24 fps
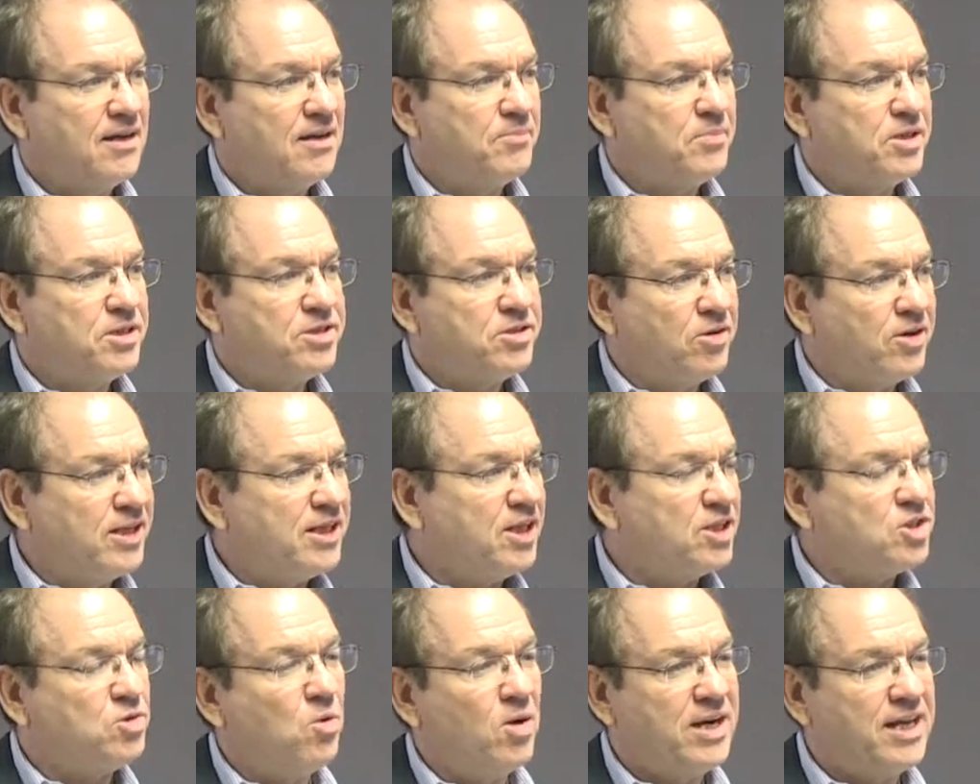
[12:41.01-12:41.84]
But during the
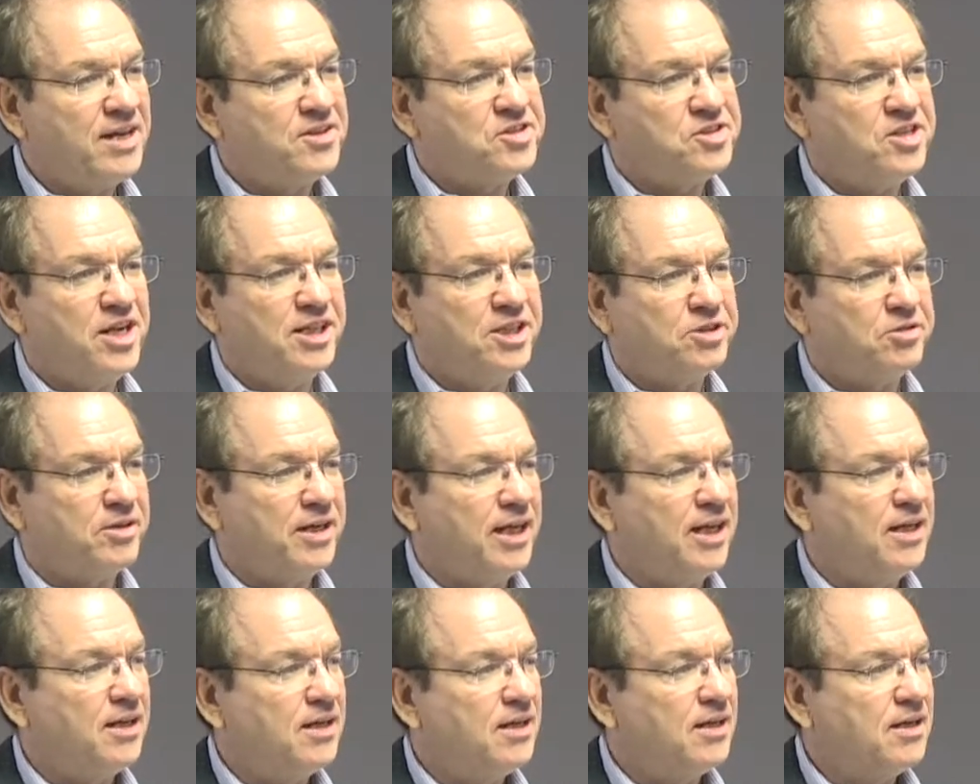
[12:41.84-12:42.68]
20th
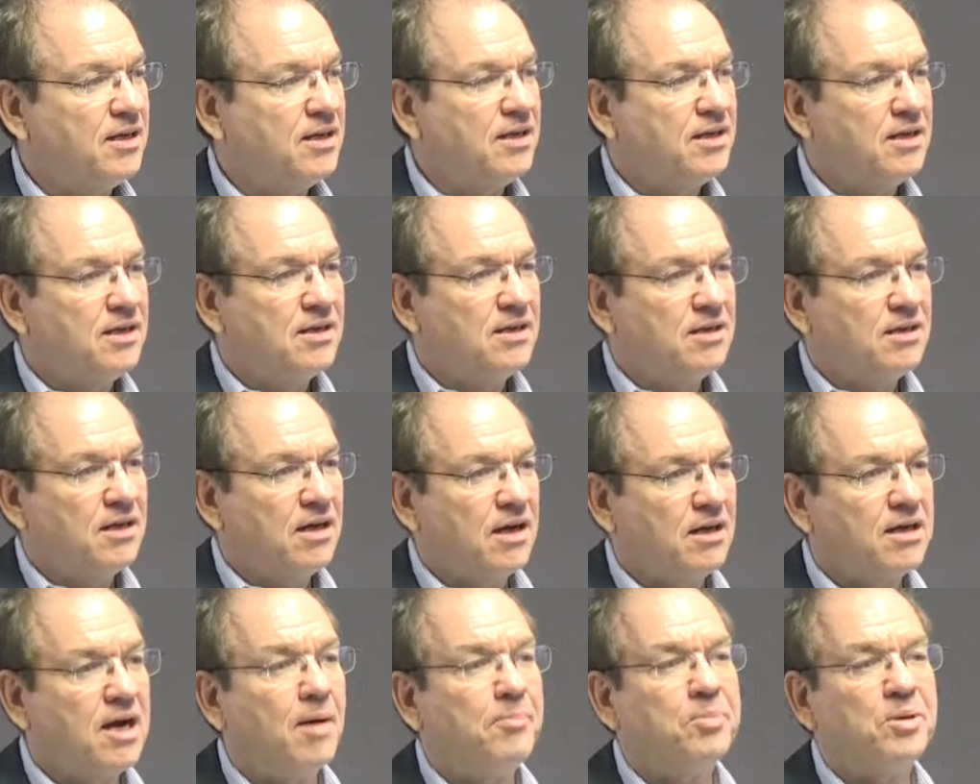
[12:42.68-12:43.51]
century,
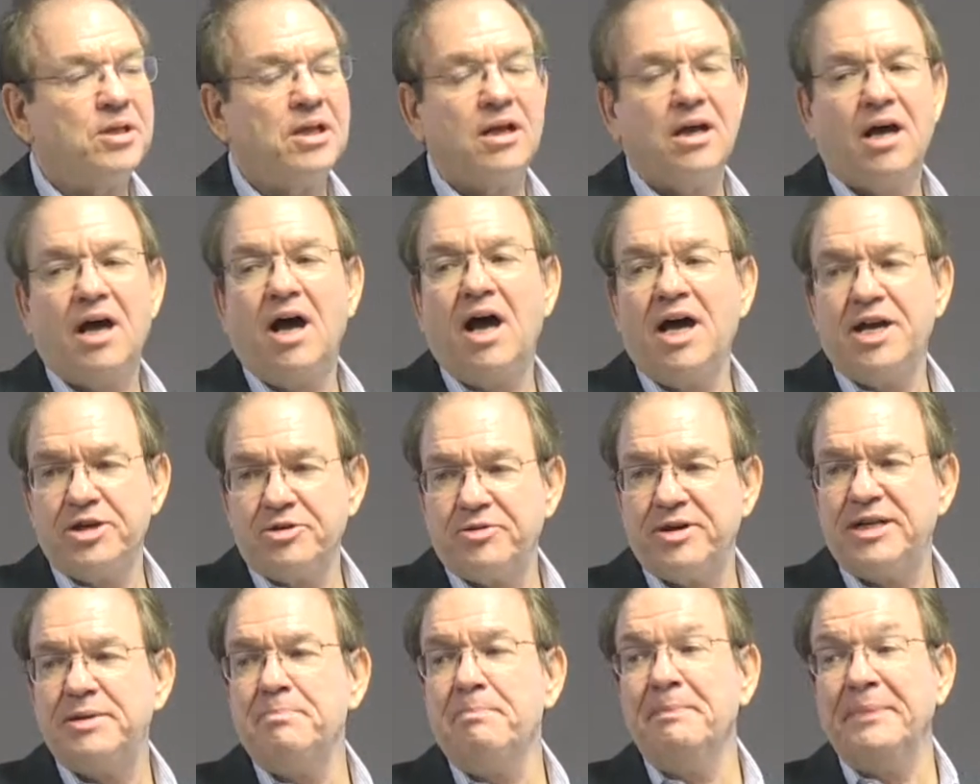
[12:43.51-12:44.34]
a couple
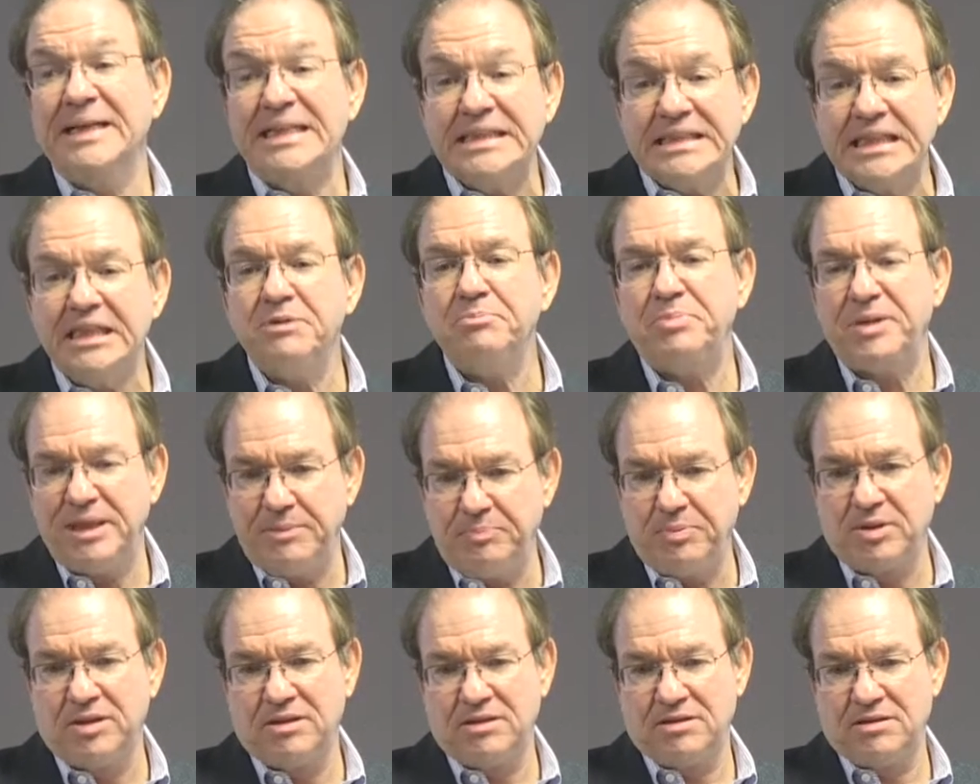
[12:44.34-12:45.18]
100 million
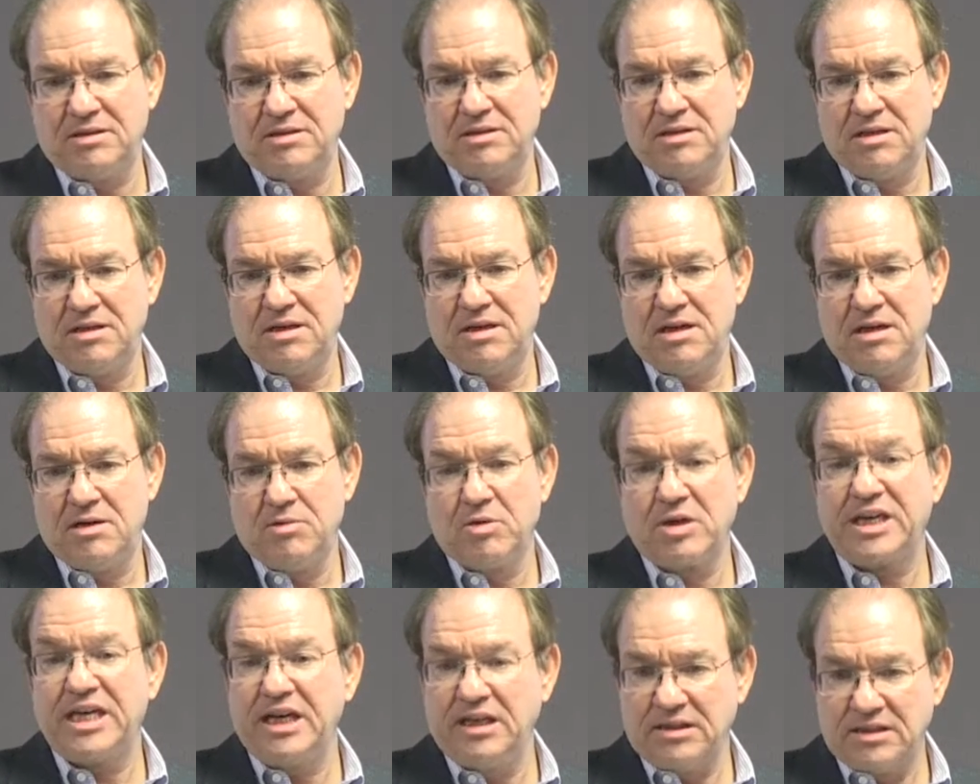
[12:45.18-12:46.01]
people
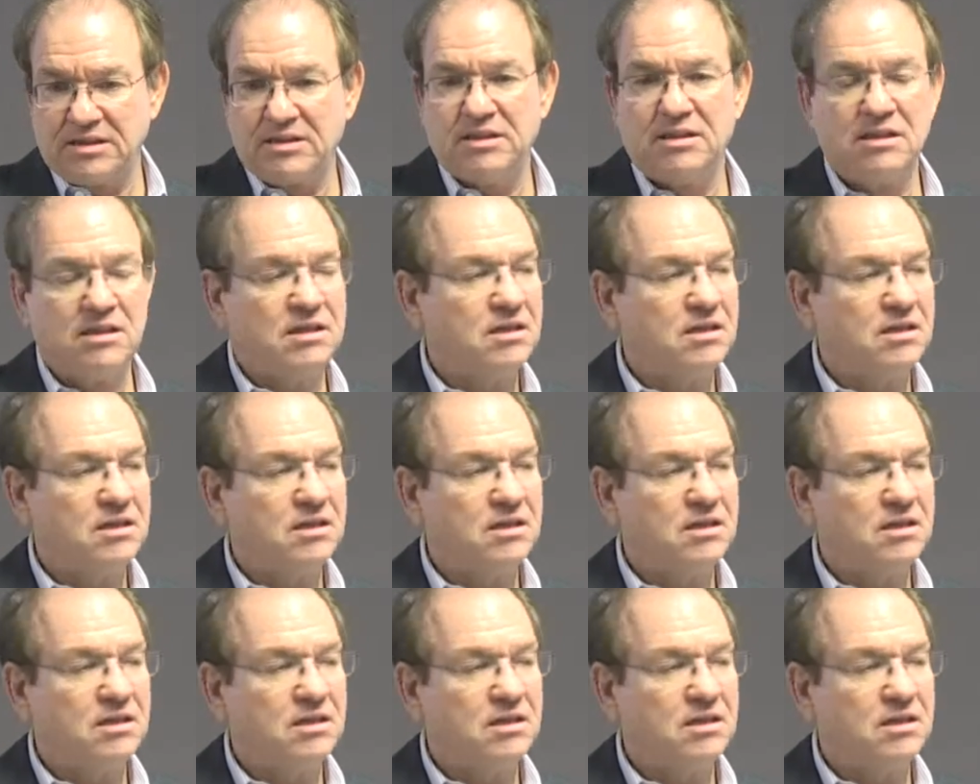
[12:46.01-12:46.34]
were killed